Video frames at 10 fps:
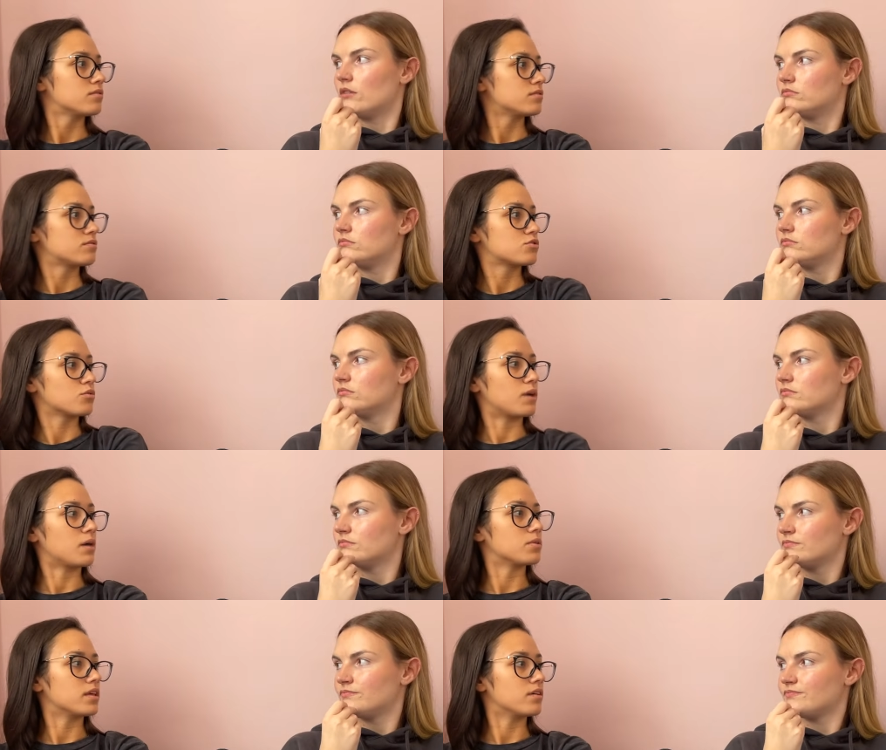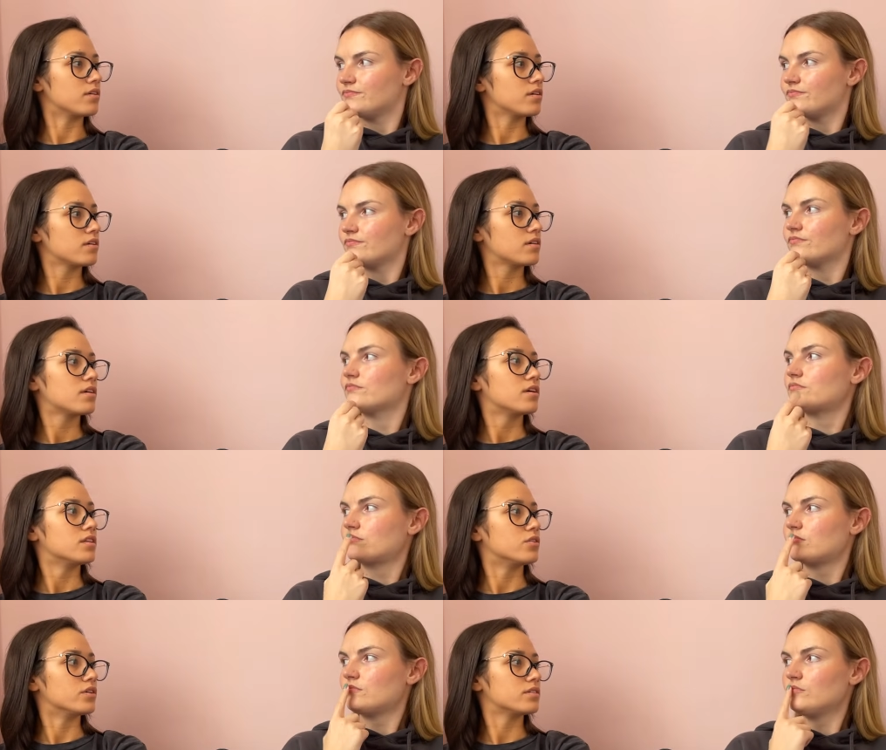Speaker 1: yeah. So why would they
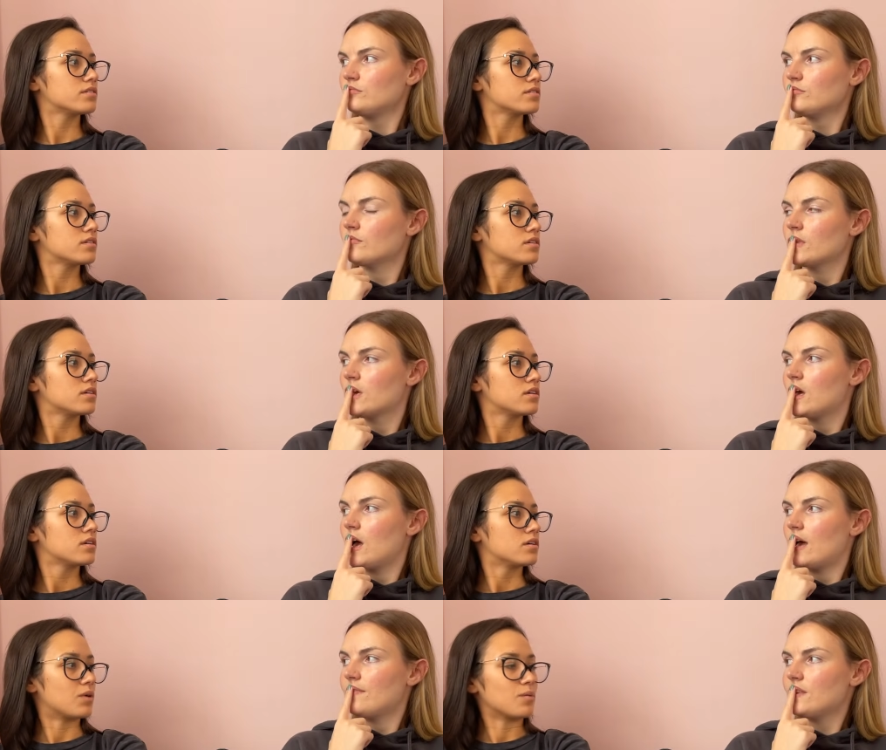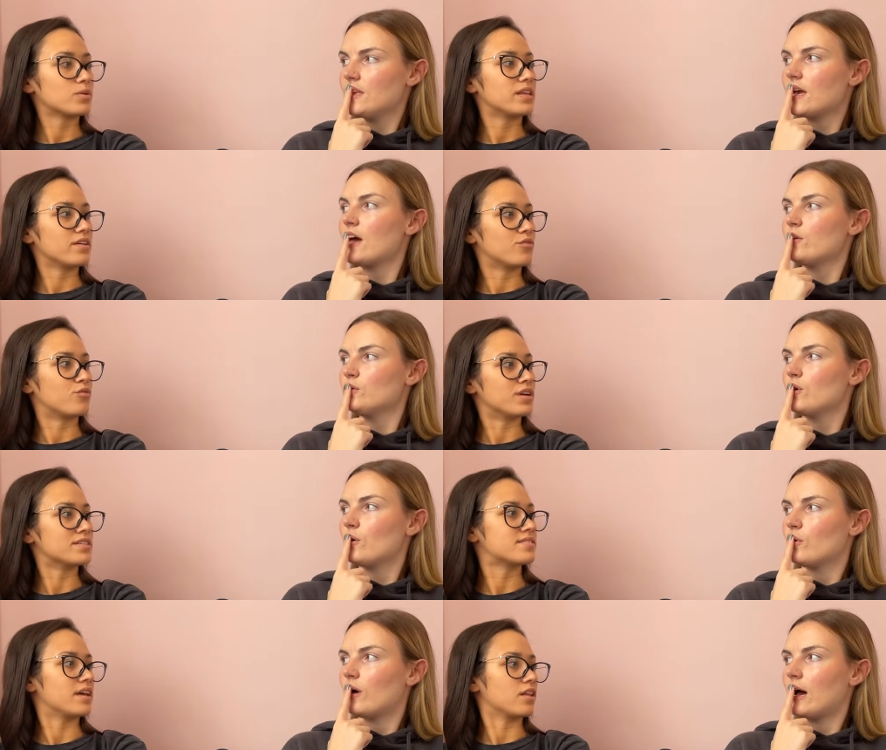do it? I why would like, they I don't
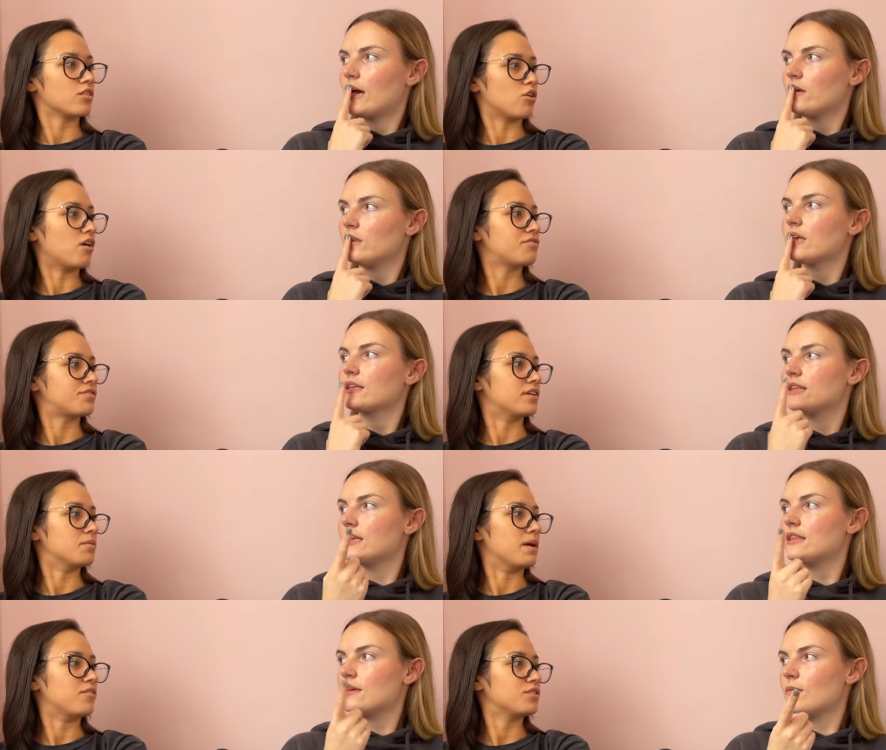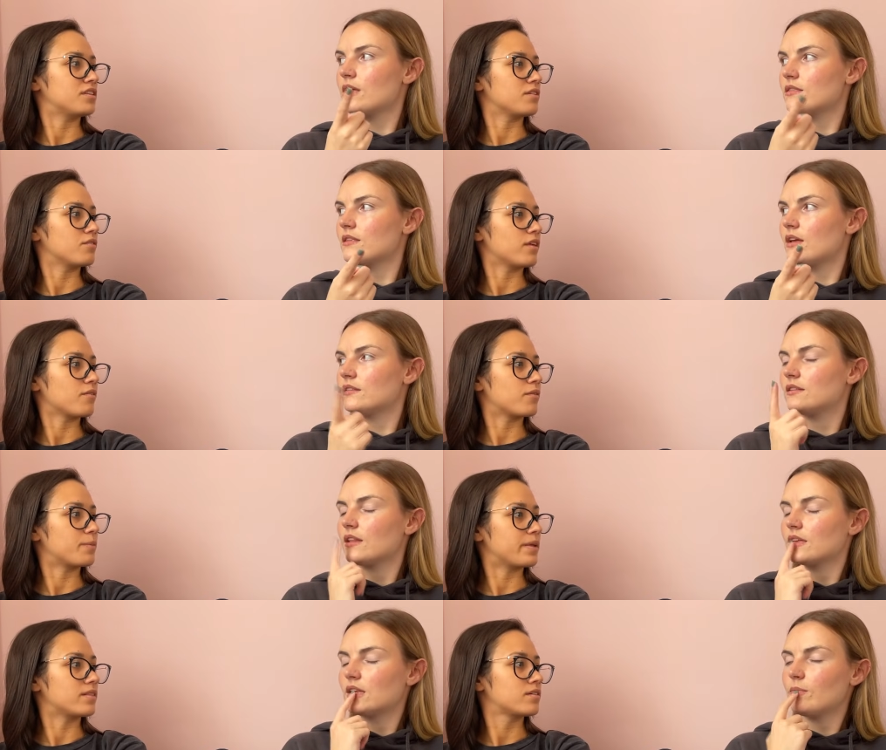risk know. their like, they, they Might
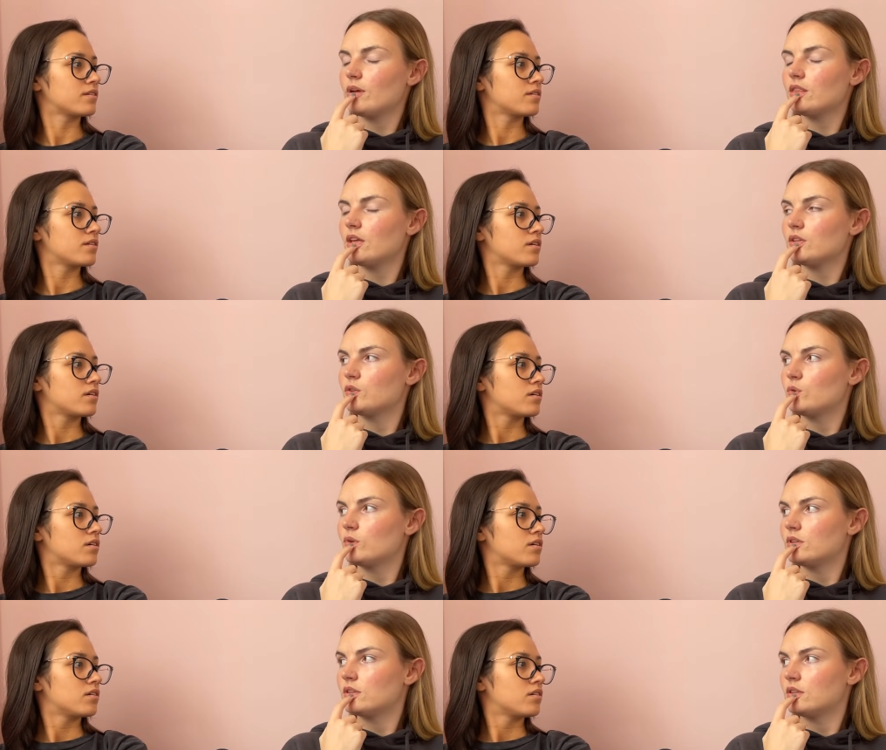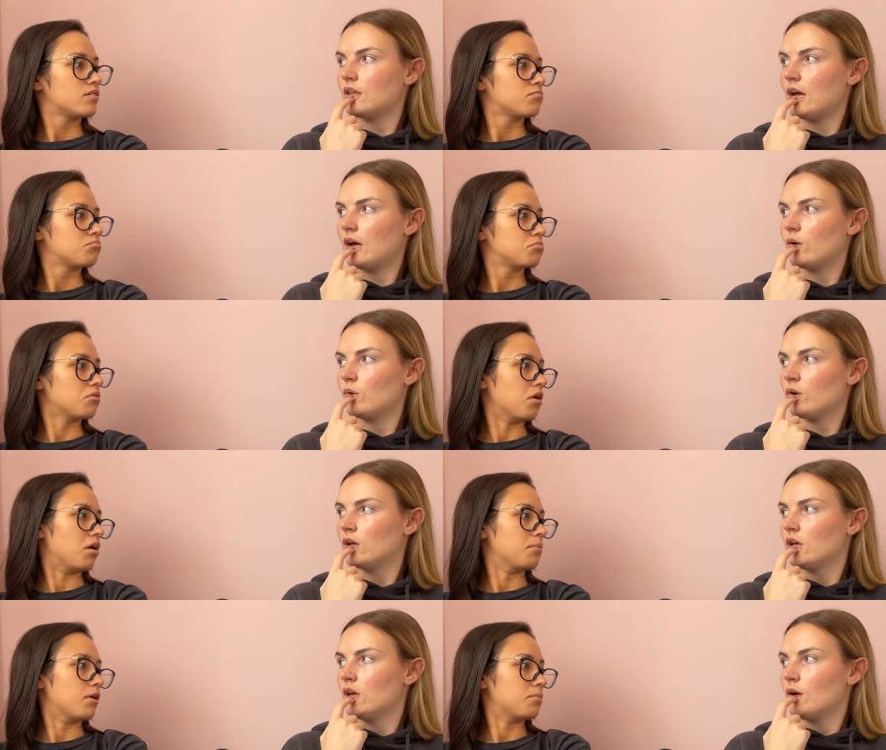not,
Speaker 2: they might not do it now. Yeah,
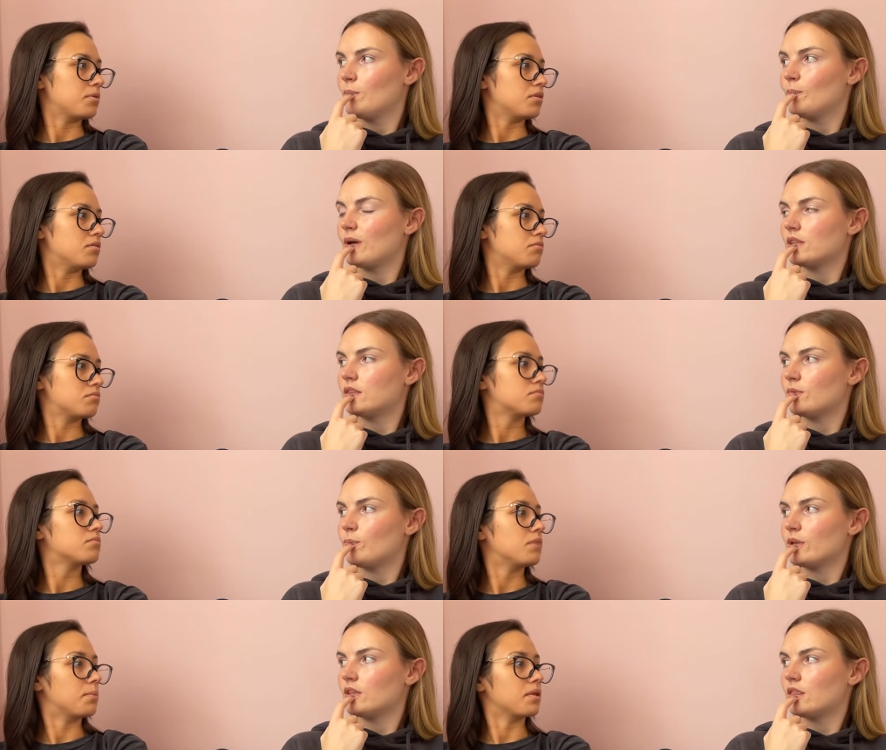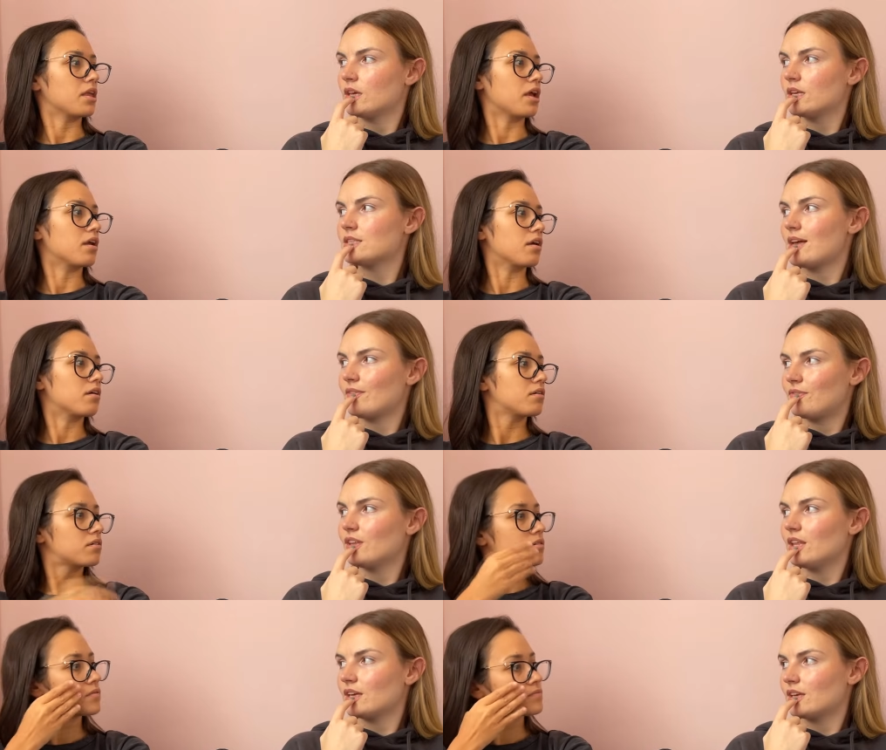in my opinion. But but Maybe the thing later. is, I
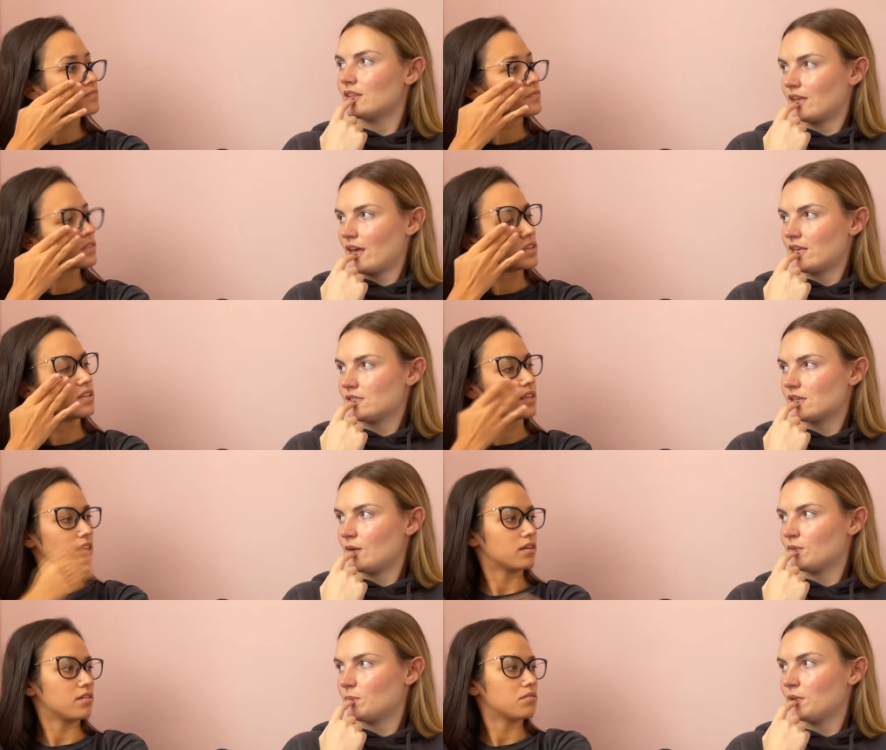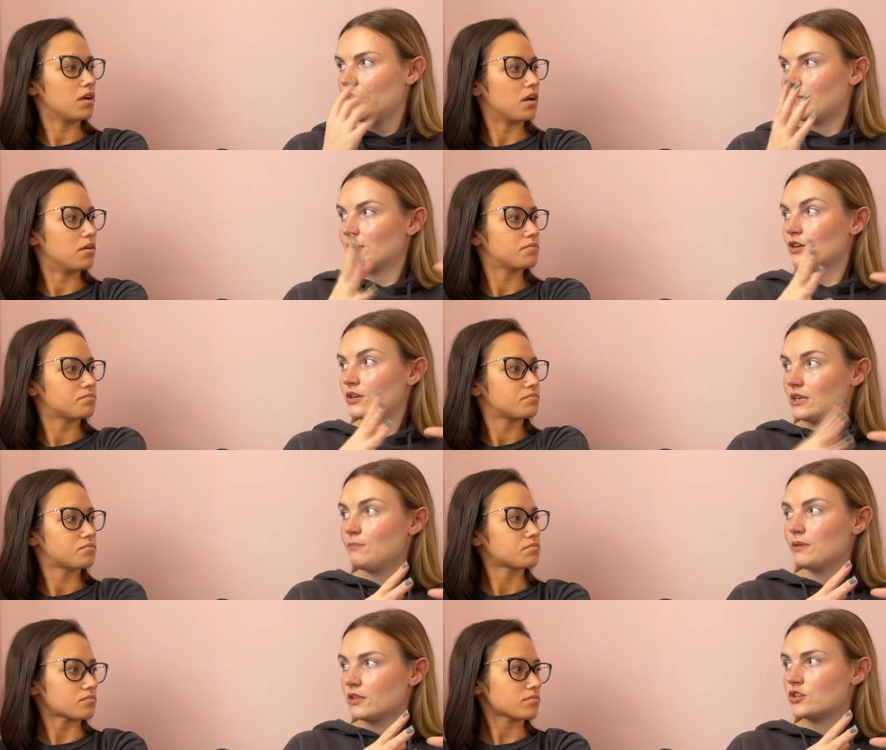feel like it has it to come can, to play. Yeah. I mean, they're keeping